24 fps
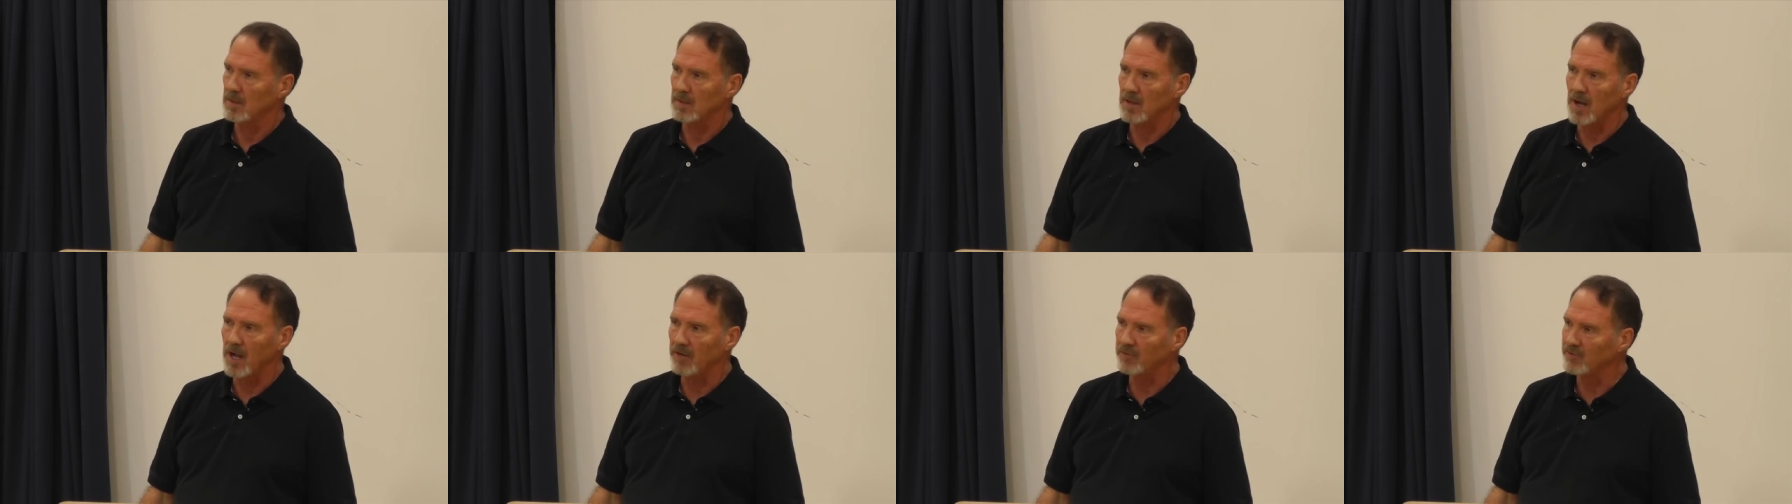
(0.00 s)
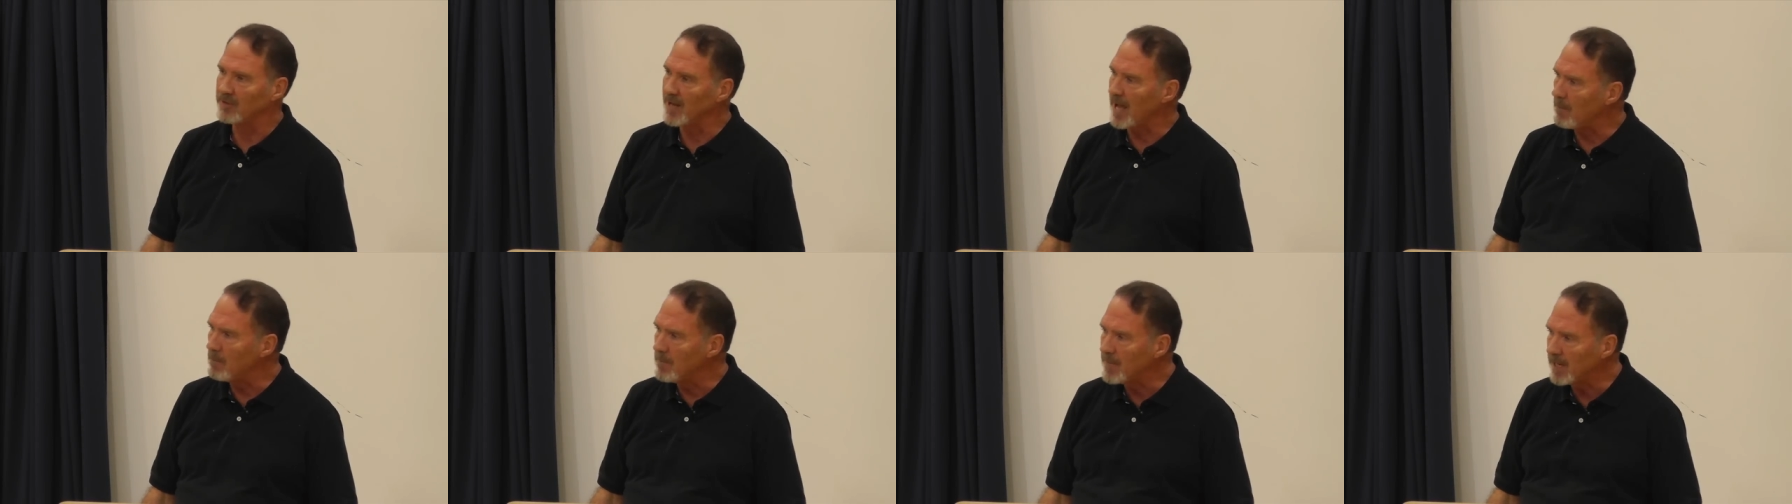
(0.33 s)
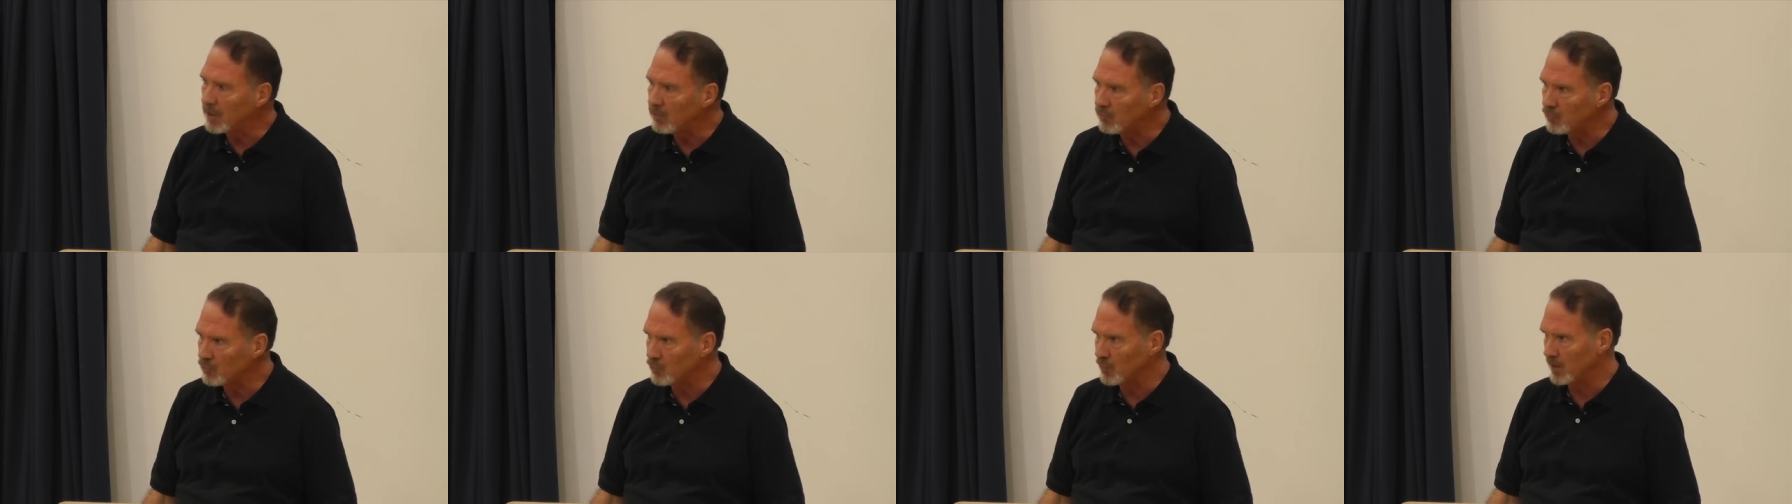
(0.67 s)
God's not
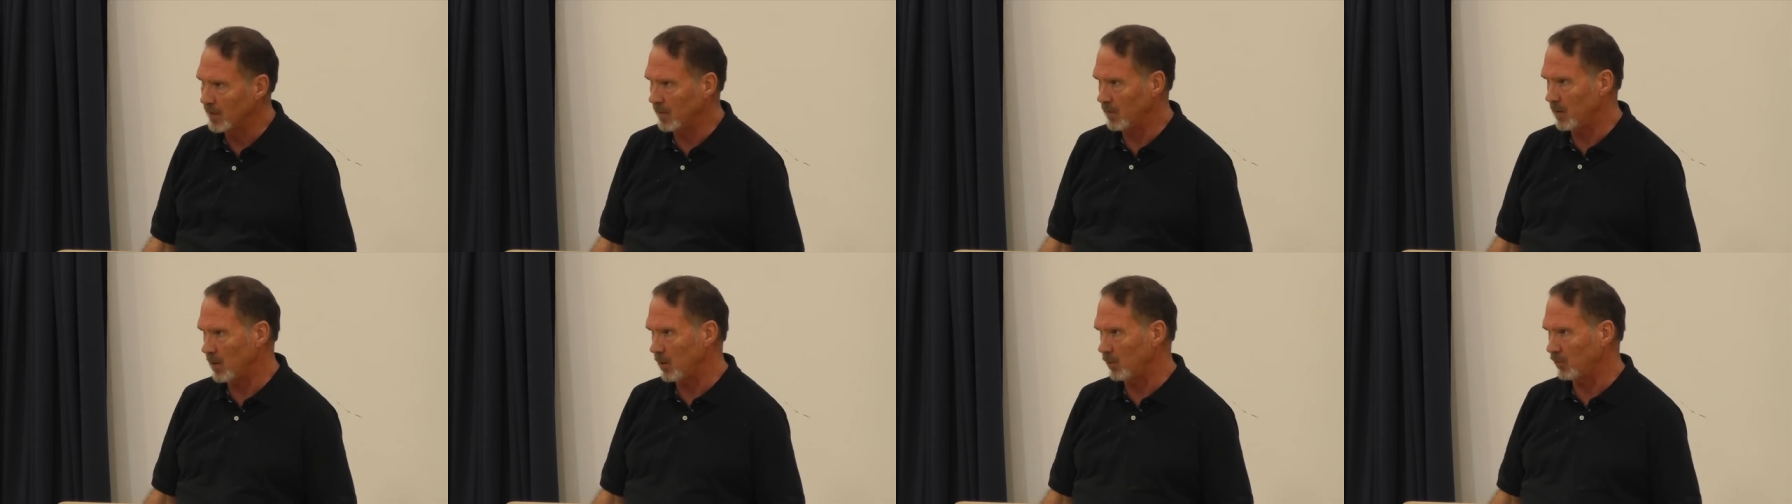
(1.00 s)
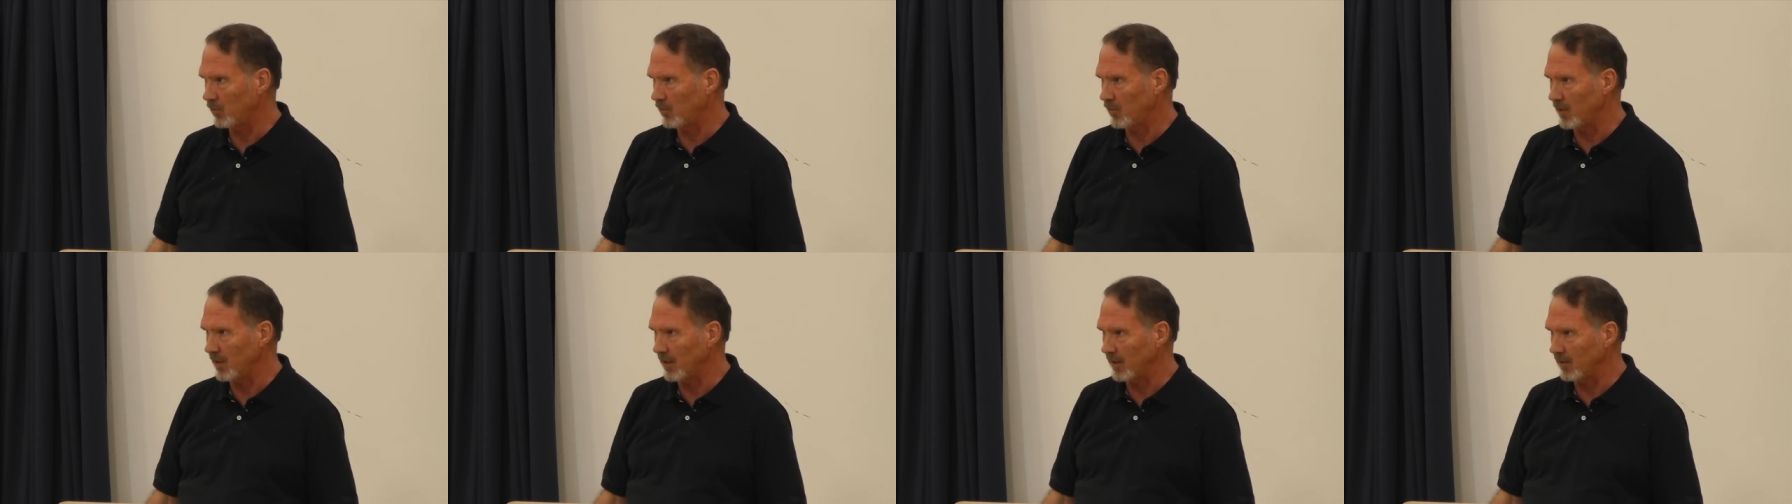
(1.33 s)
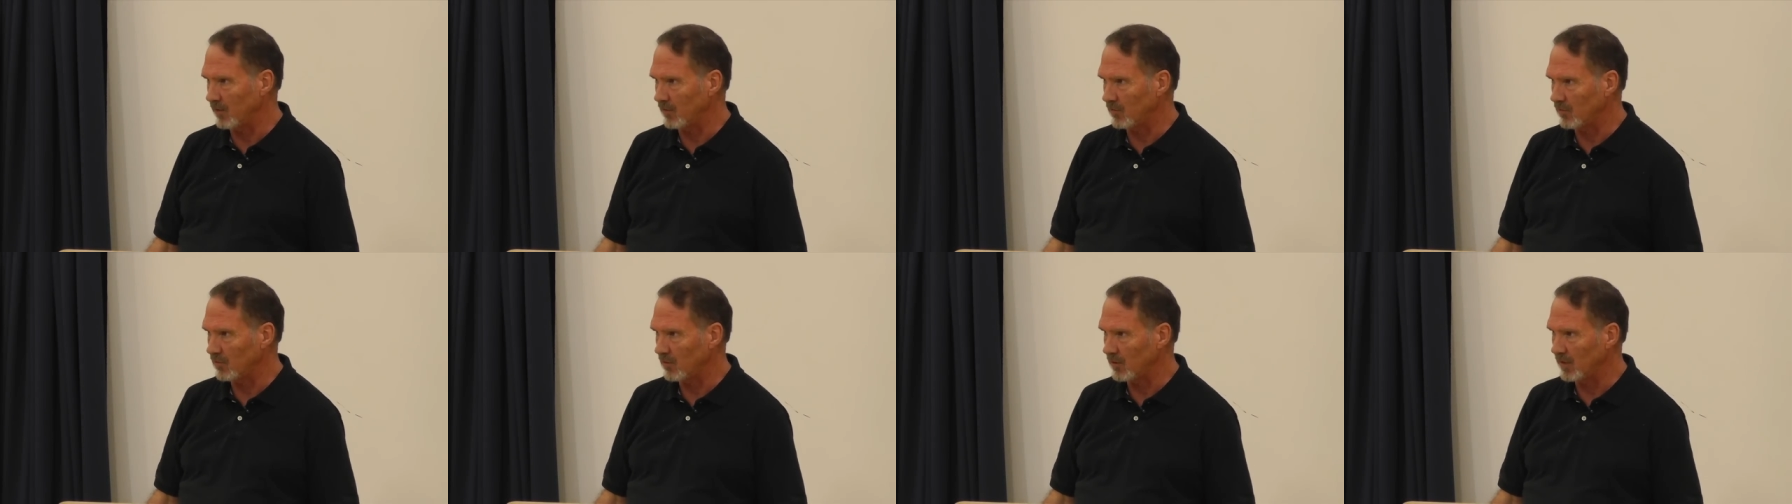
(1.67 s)
measuring those
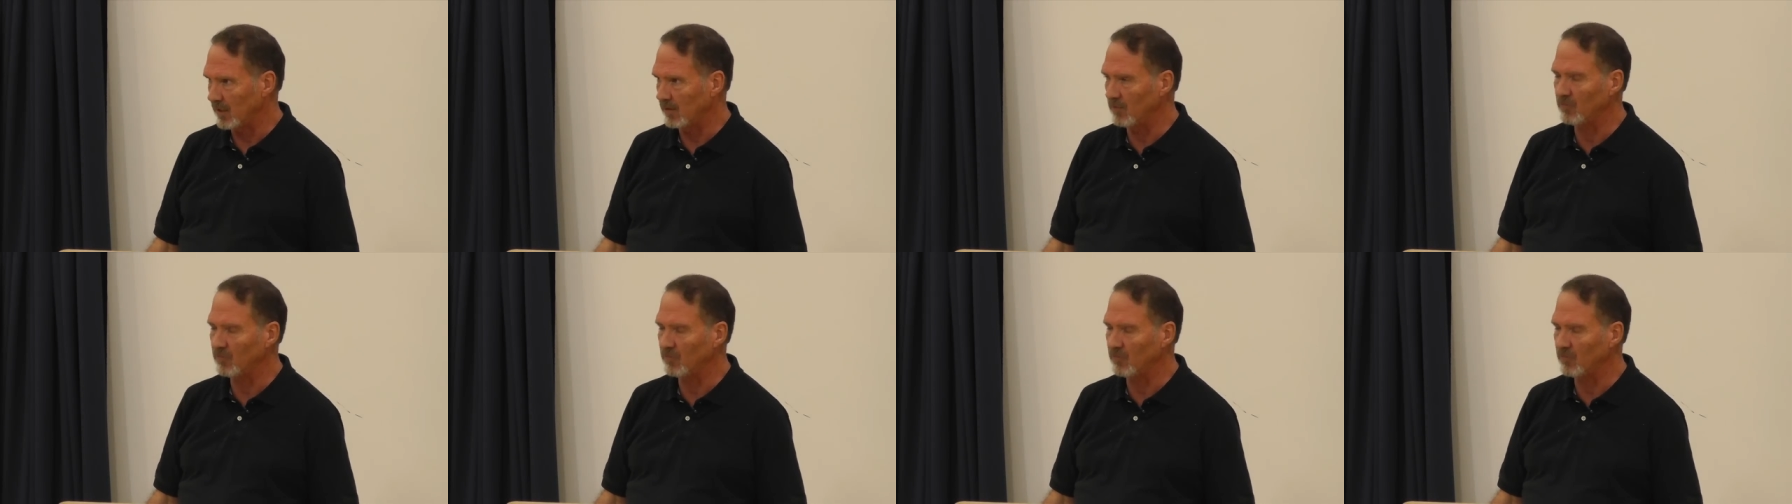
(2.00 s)
things.